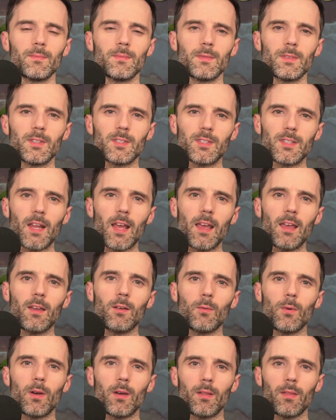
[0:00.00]

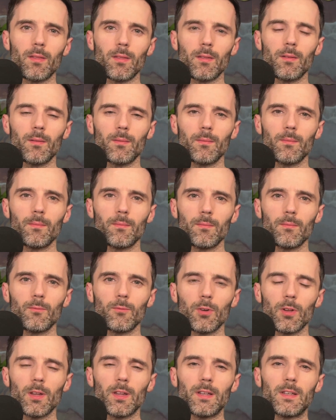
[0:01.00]
staying with
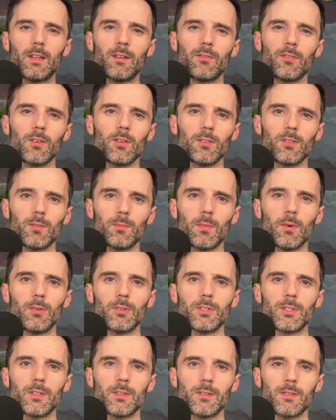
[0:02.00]
really difficult
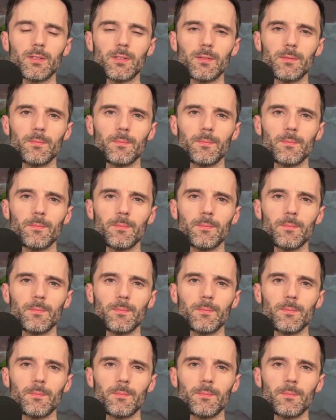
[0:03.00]
emotions.